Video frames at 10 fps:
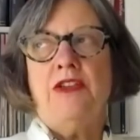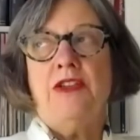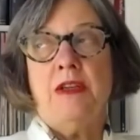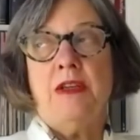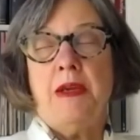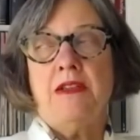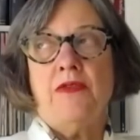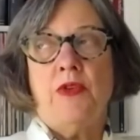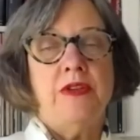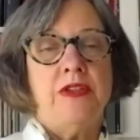interesting, because
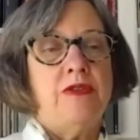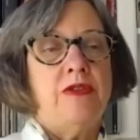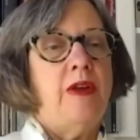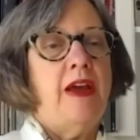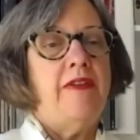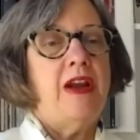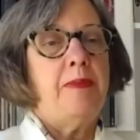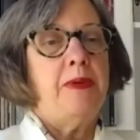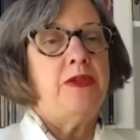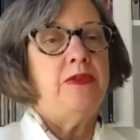of course you don't have an
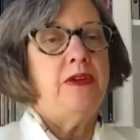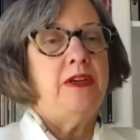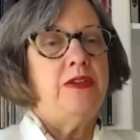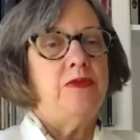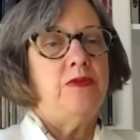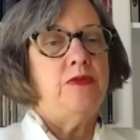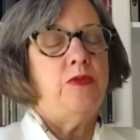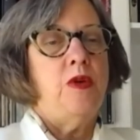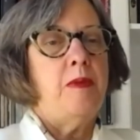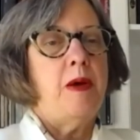opportunity to
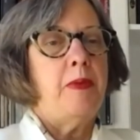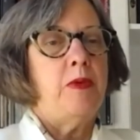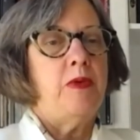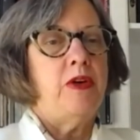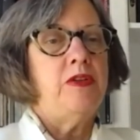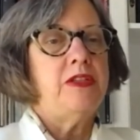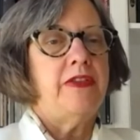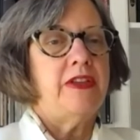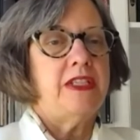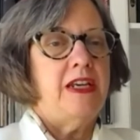warm up or rehearse
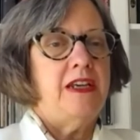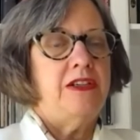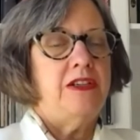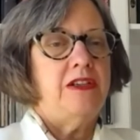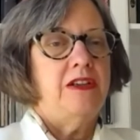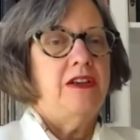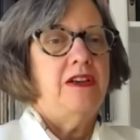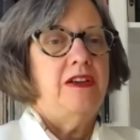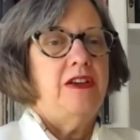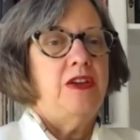on the stage.
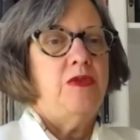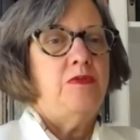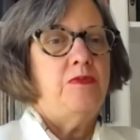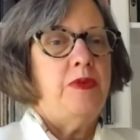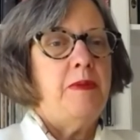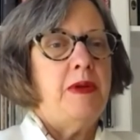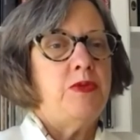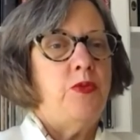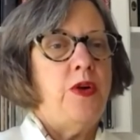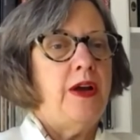You pretty much
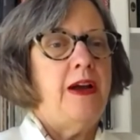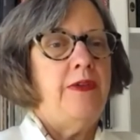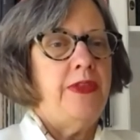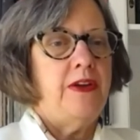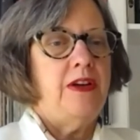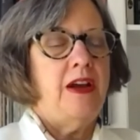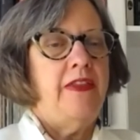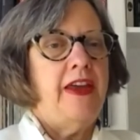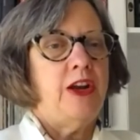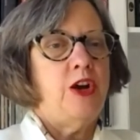walk out there on
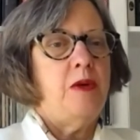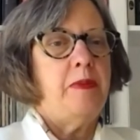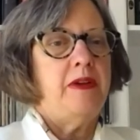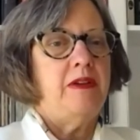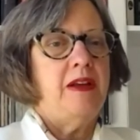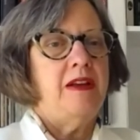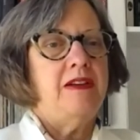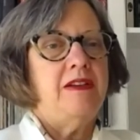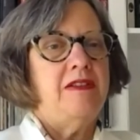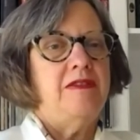that carpet
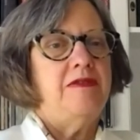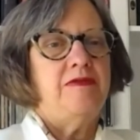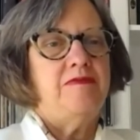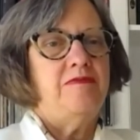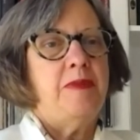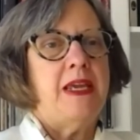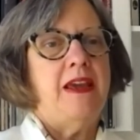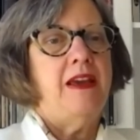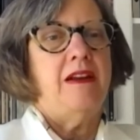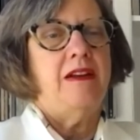and
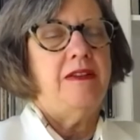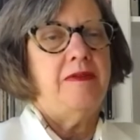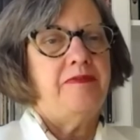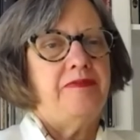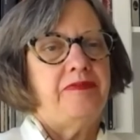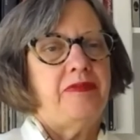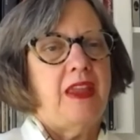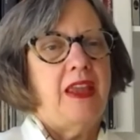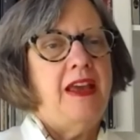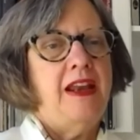begin. Mm-hmm.